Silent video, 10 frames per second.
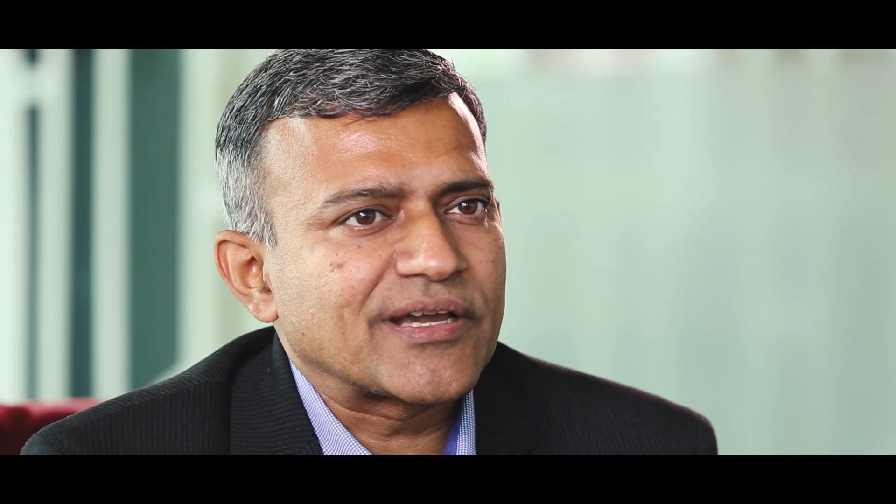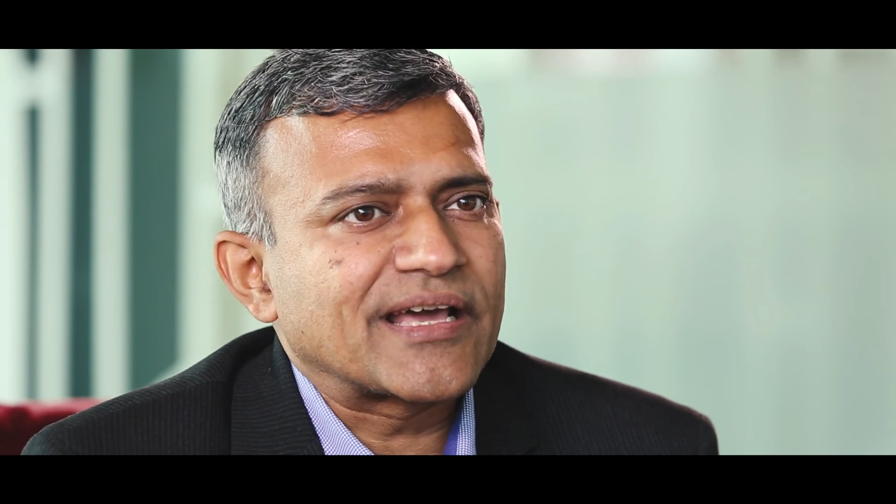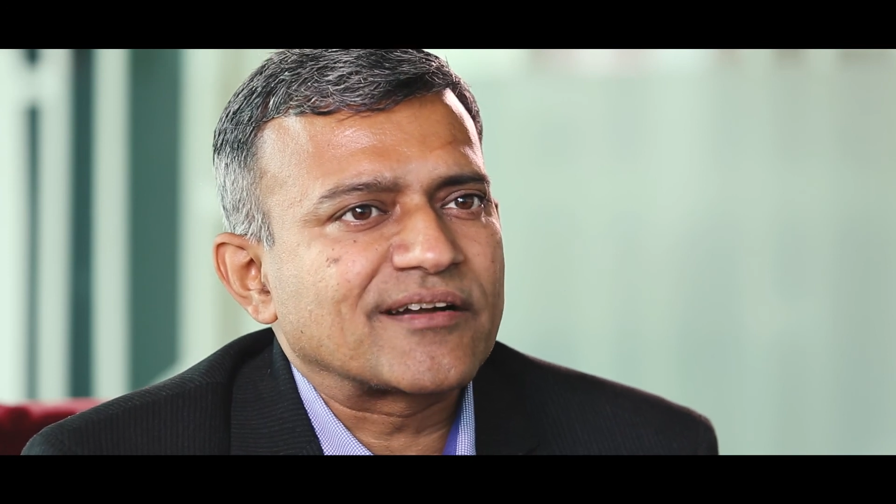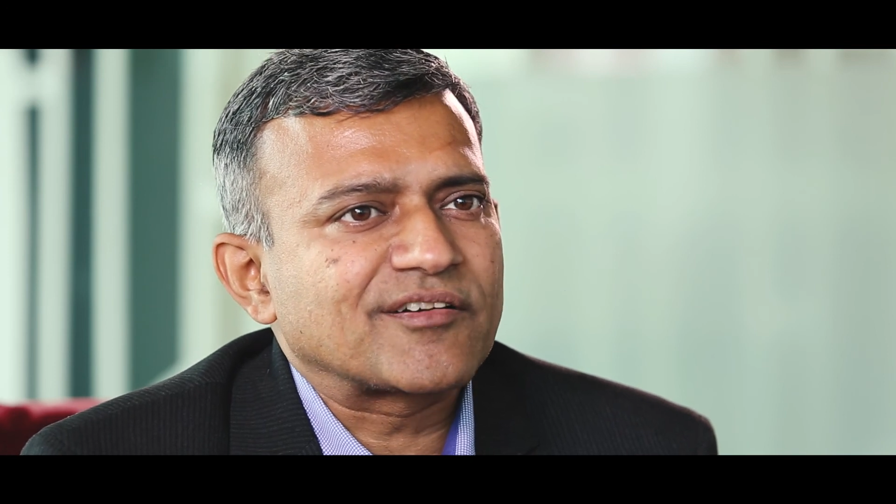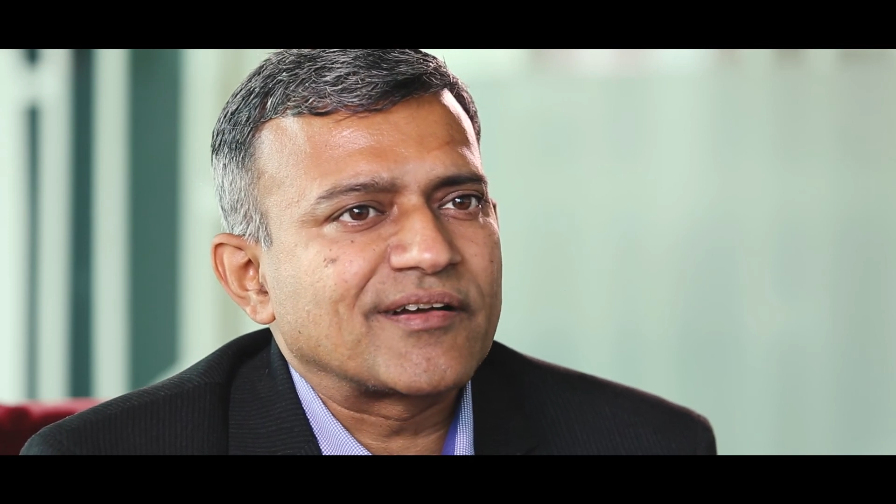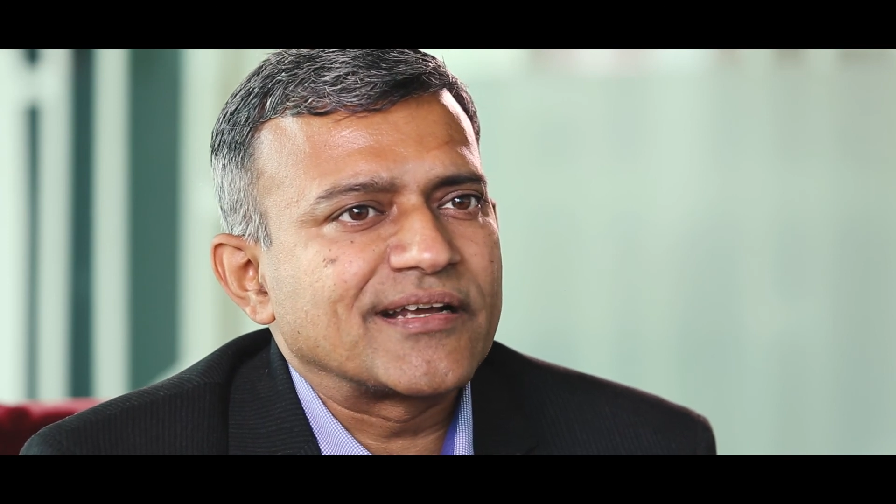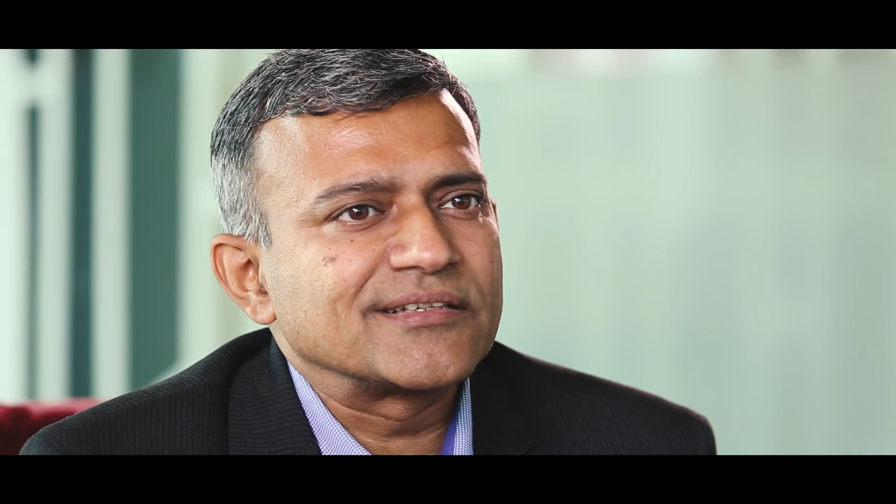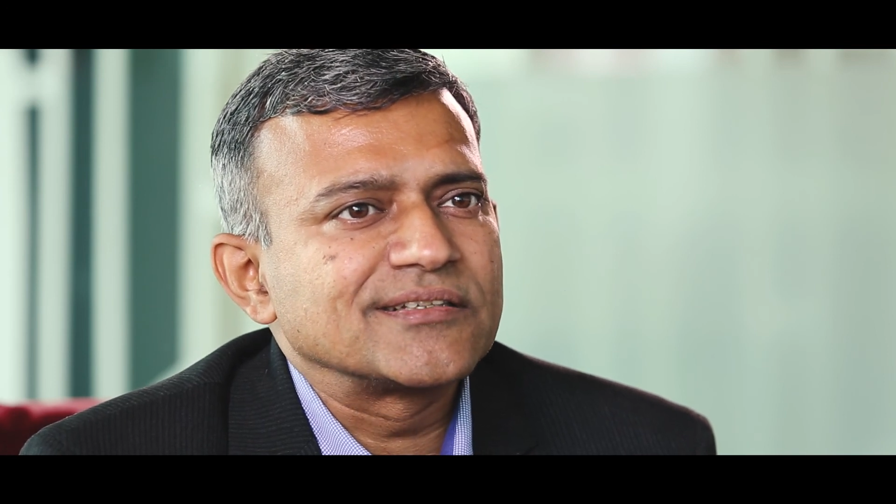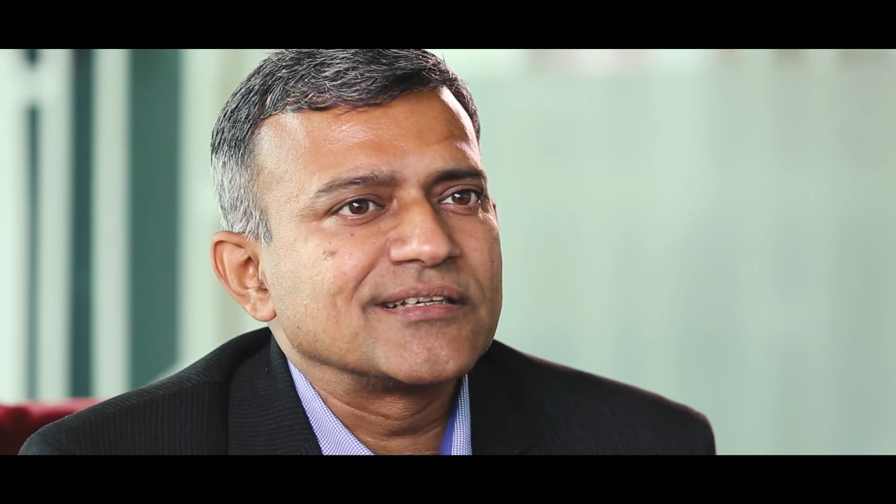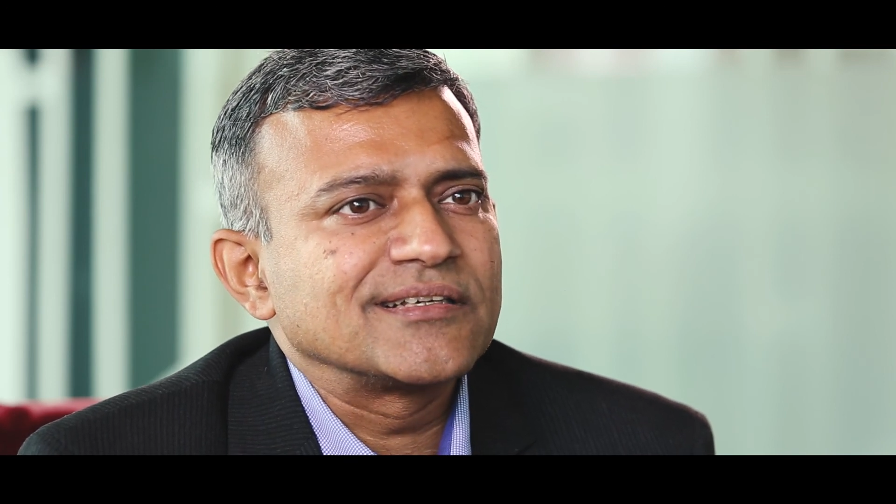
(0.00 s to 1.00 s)

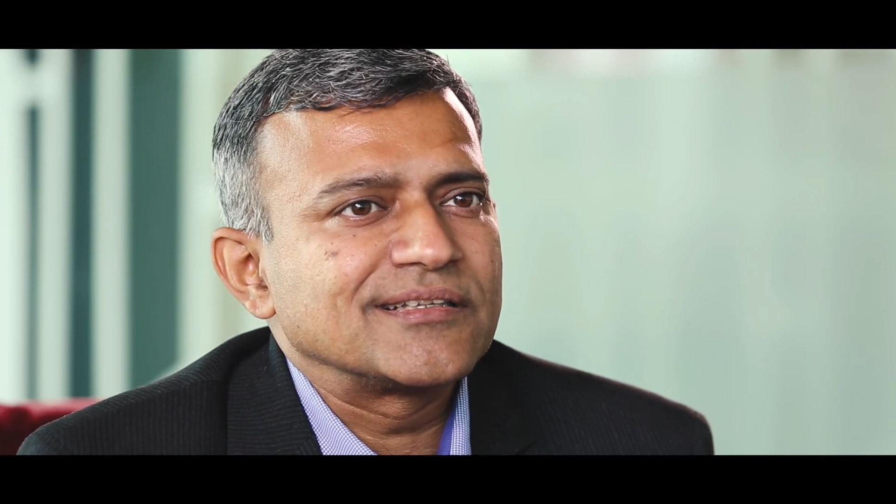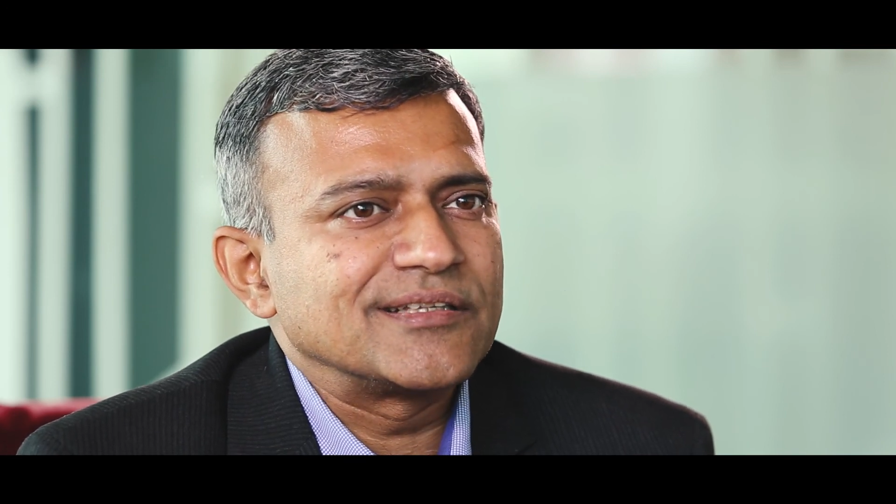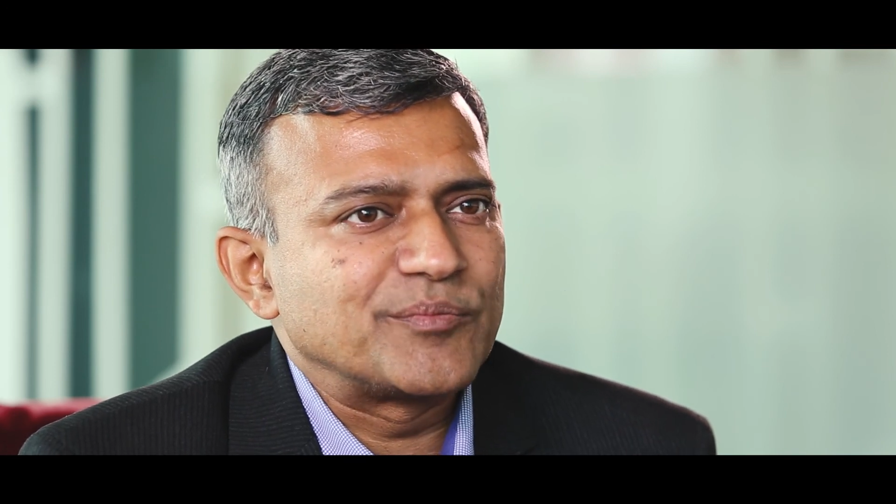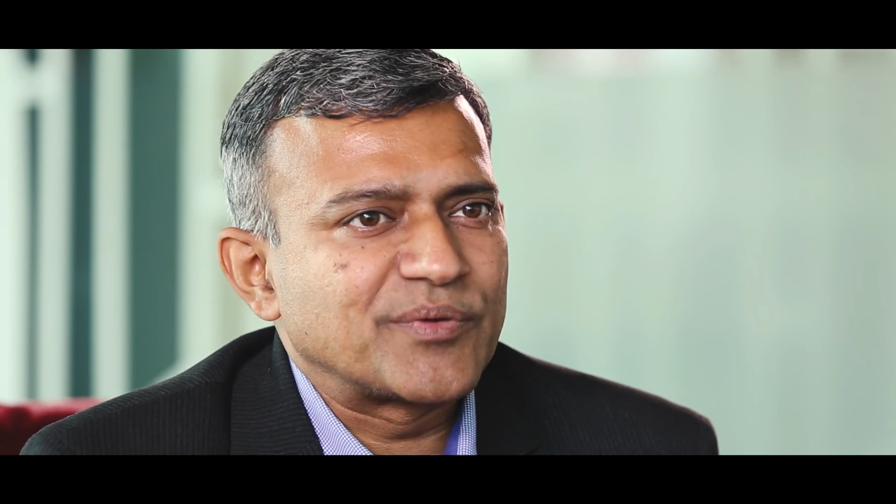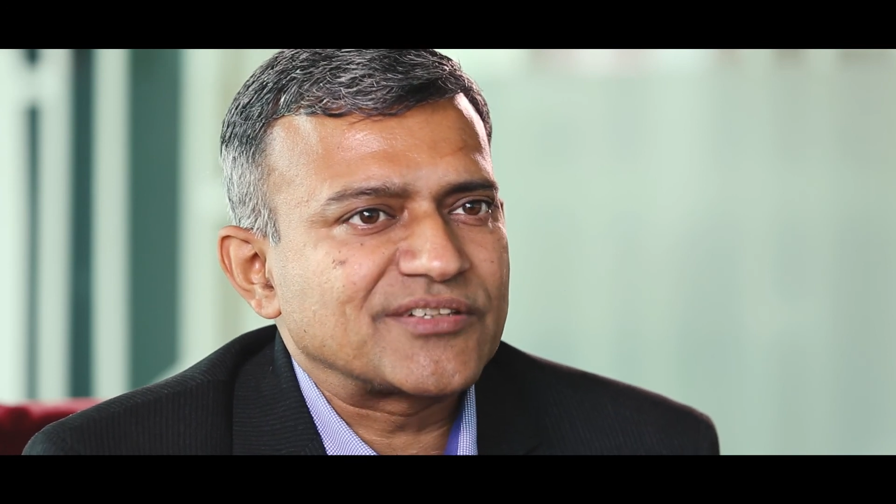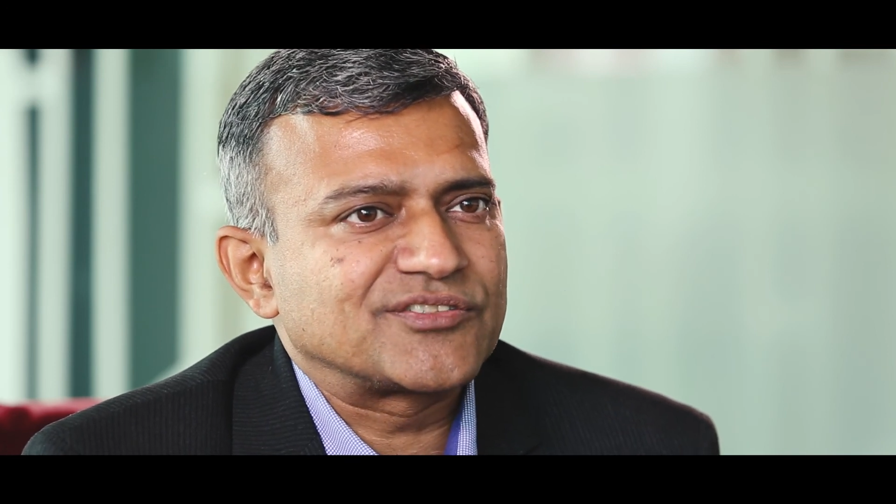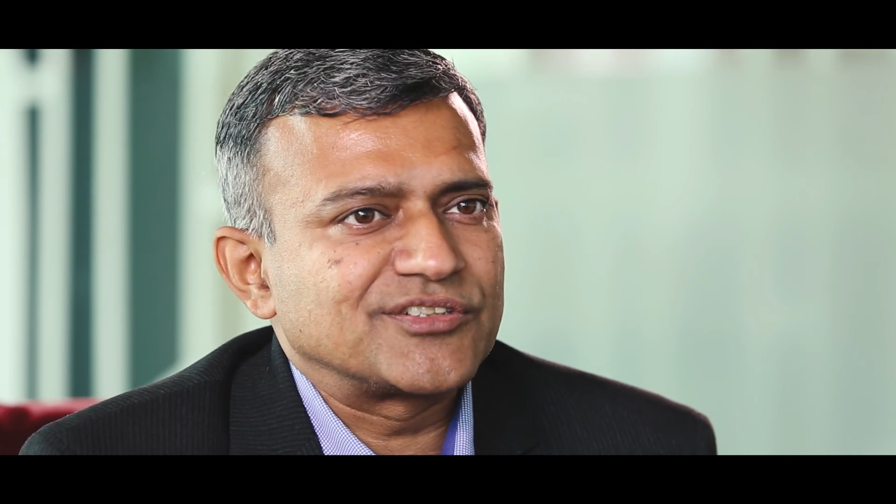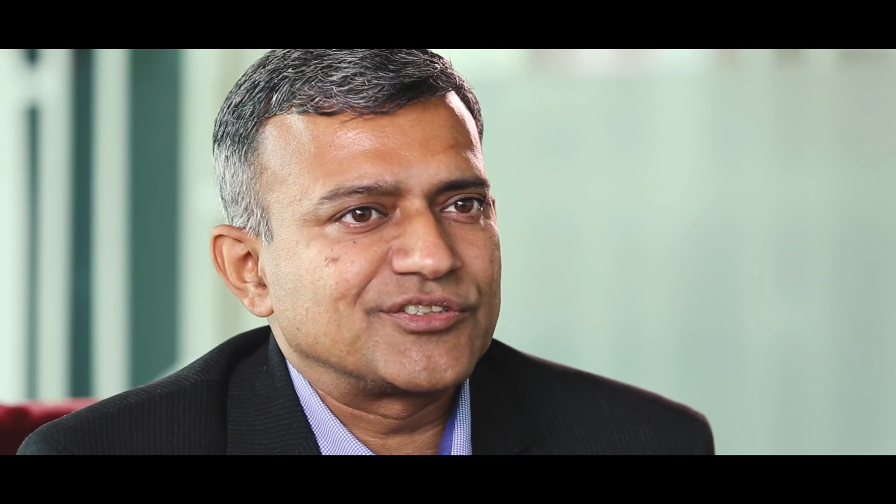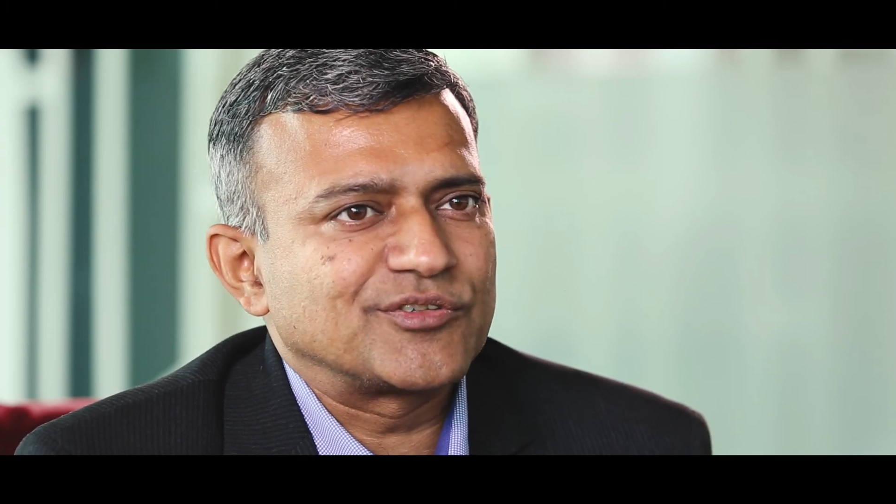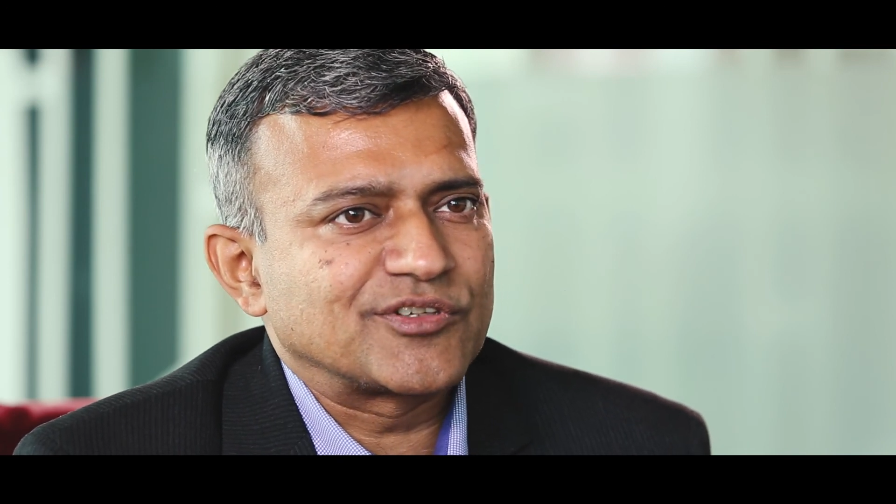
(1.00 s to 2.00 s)
characterize the breast tissue